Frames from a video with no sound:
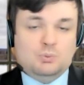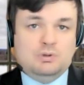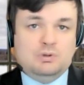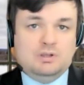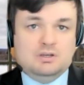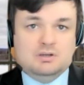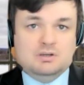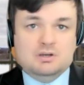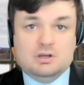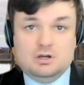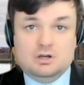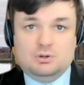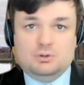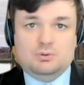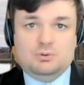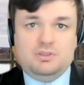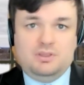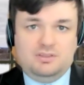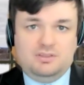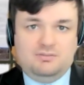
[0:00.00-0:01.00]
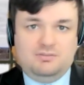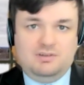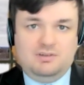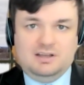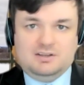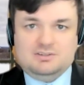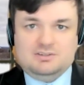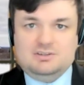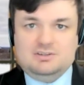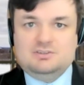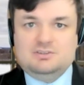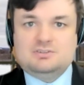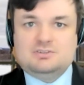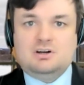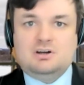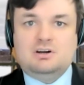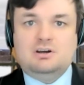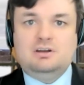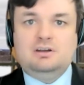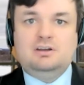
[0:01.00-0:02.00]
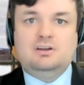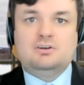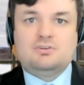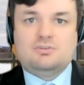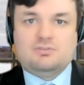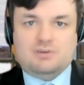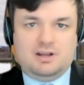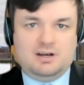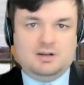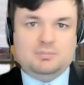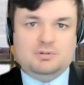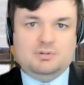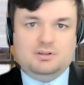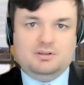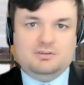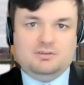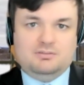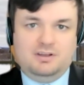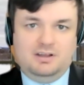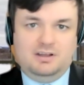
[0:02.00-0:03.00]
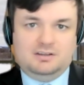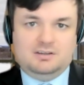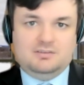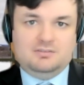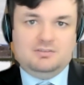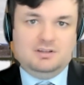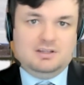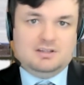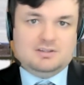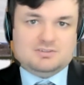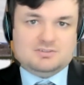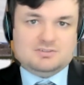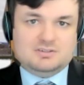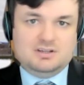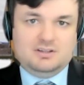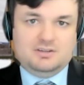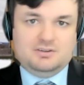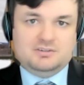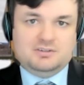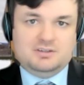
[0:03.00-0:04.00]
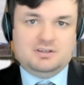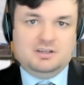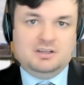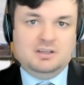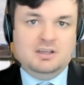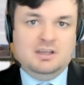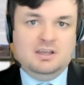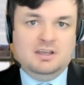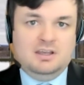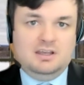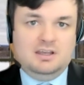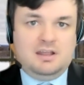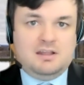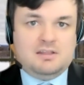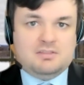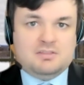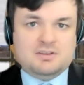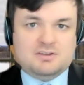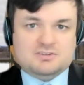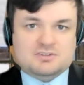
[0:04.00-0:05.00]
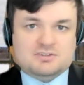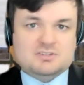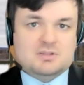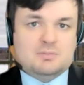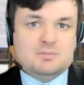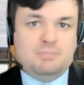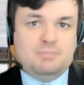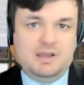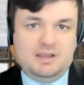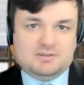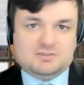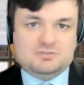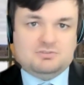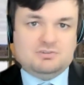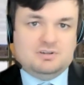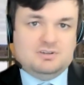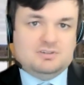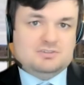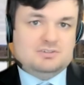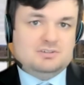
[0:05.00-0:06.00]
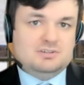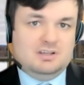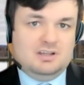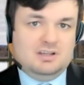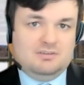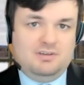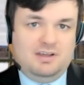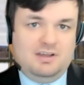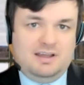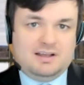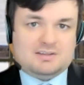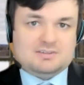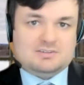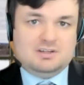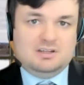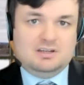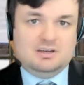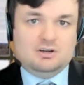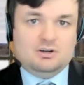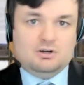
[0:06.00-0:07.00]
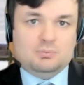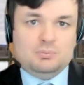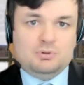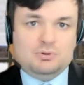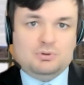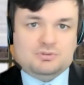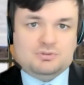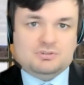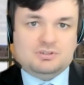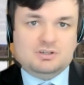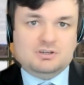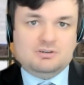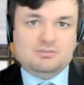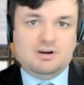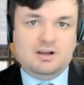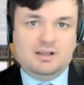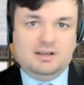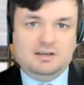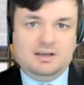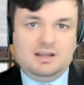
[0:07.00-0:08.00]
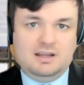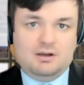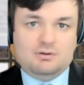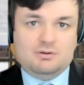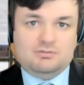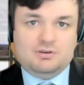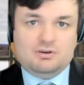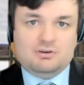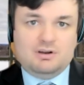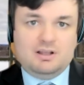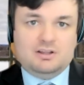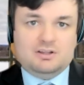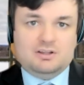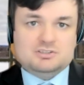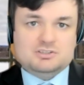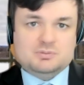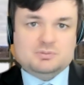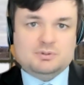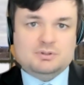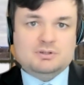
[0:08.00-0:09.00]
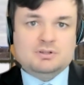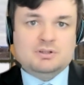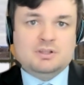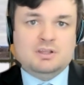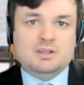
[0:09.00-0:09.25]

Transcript: We know that the vaccines are incredibly effective against Delta, and this is the best reason to get vaccinated or boosted right now if you're eligible